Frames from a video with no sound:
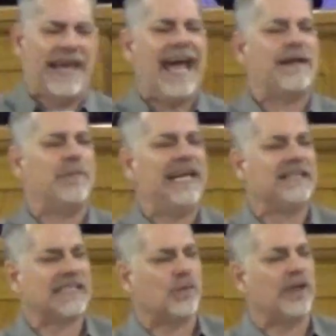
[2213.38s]
that
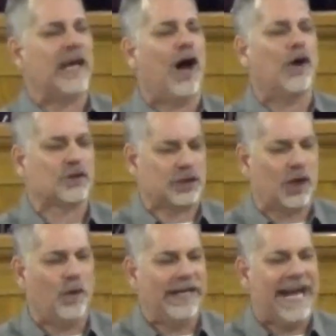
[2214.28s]
means that we
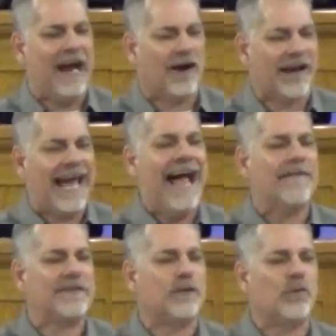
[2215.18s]
also in our
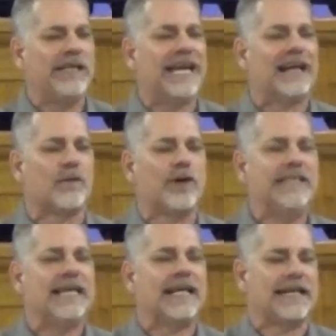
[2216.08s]
life that we got to
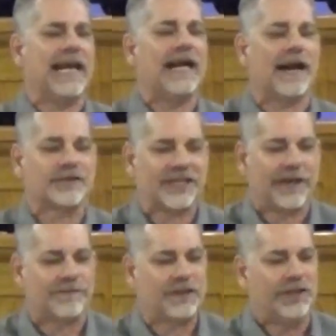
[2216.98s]
rededicate
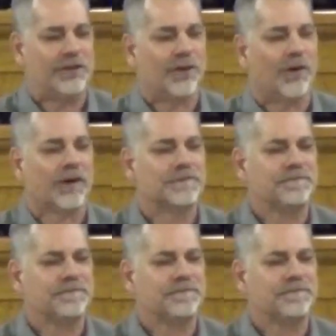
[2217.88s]
ourselves to you, Lord.